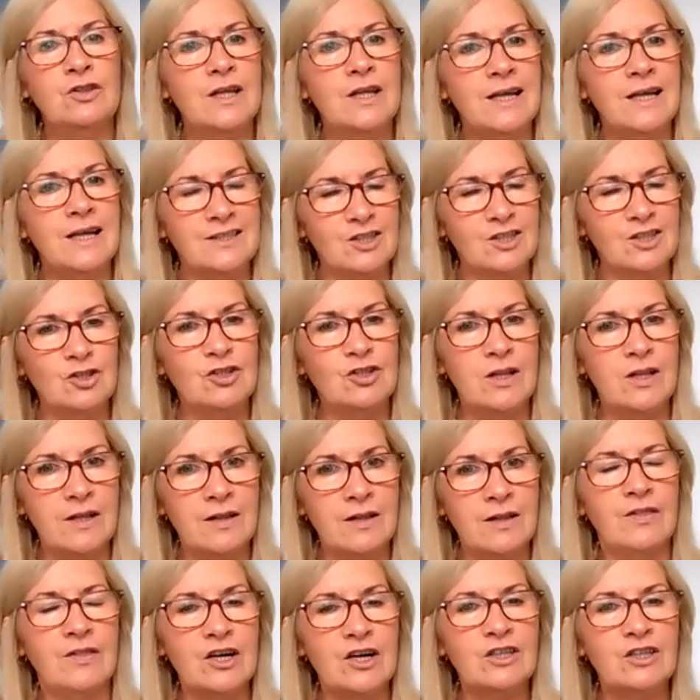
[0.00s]
it's
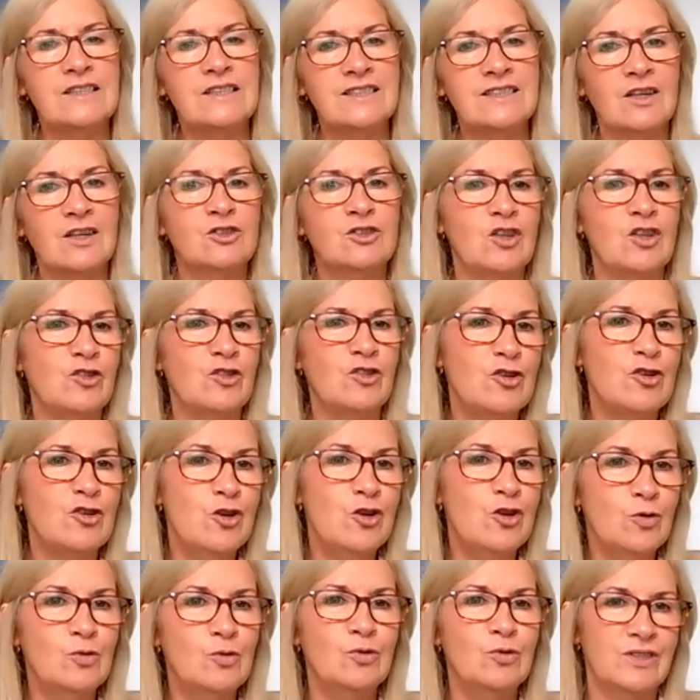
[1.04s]
their consultant that
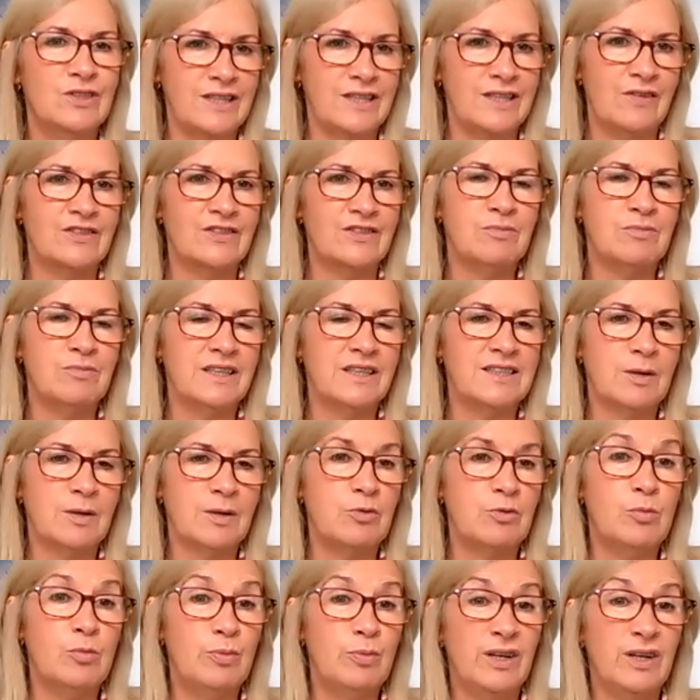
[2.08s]
knows if something's
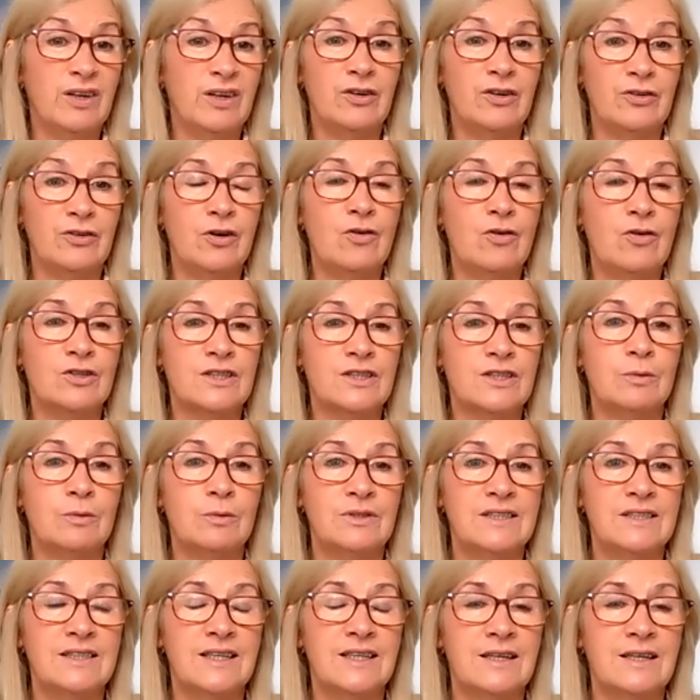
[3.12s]
appropriate or not, I would
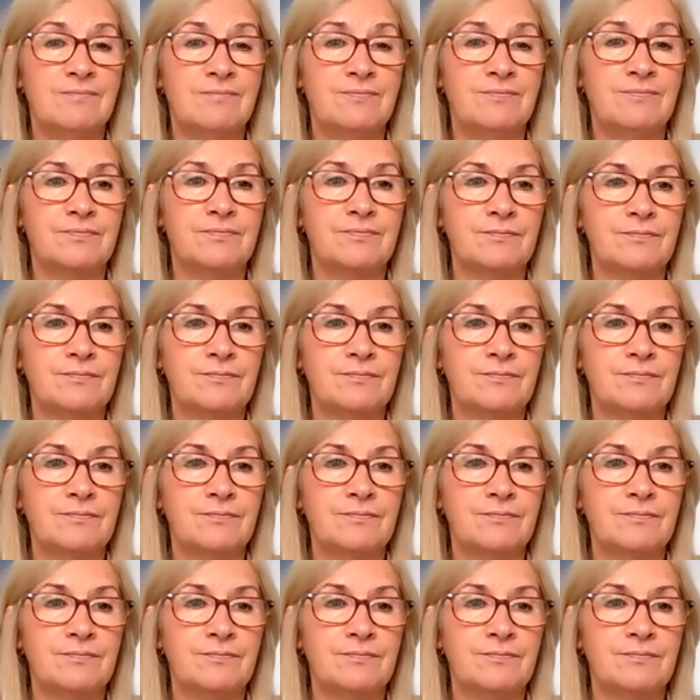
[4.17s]
say.